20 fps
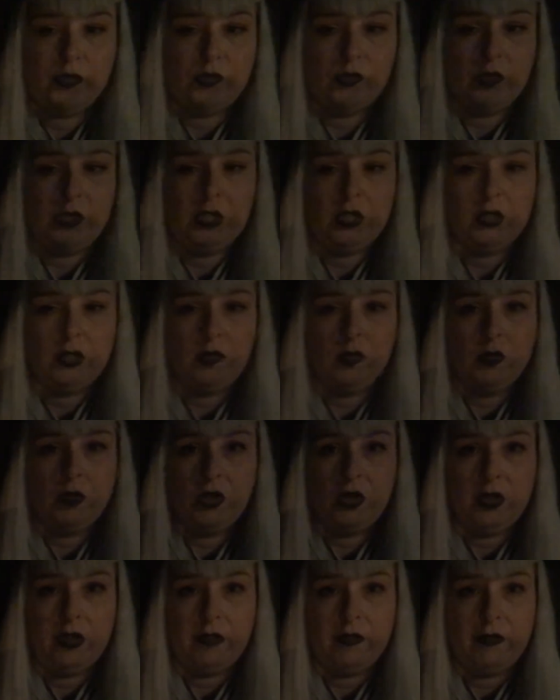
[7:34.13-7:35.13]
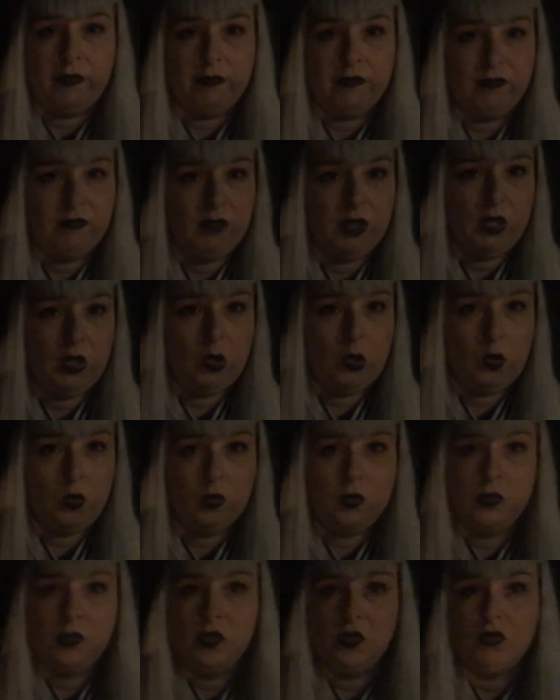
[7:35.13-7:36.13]
is really good when you have the
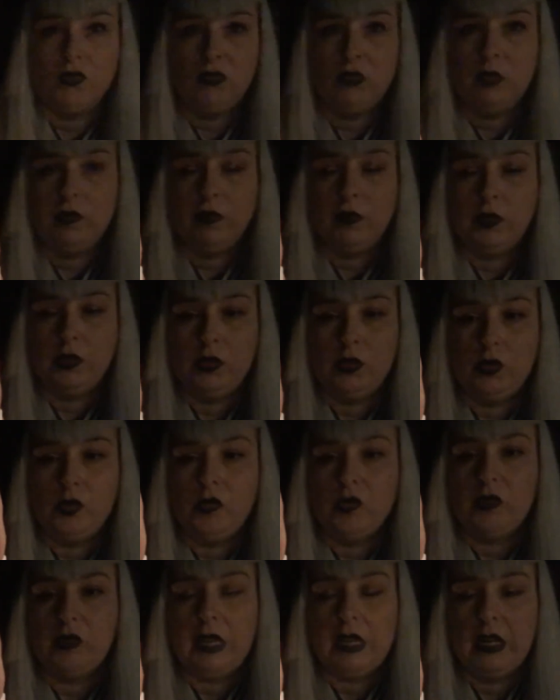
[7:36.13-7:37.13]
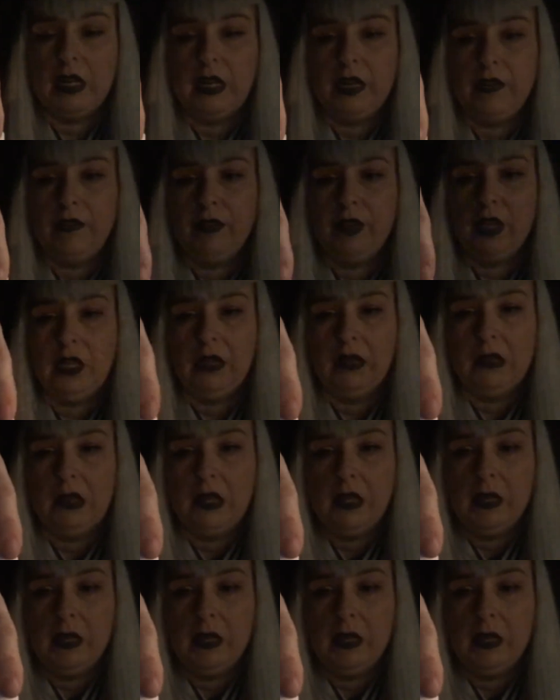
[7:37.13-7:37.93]
colds, the flus, that kind of thing.